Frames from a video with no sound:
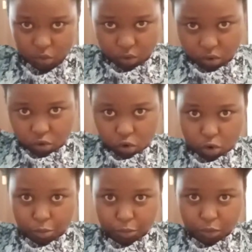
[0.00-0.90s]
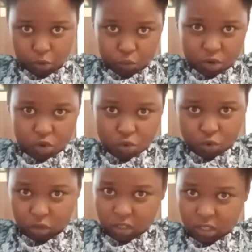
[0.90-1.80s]
when you comb, when
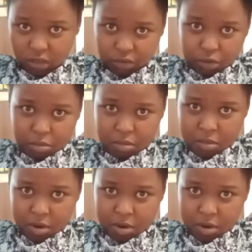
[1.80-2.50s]
you just from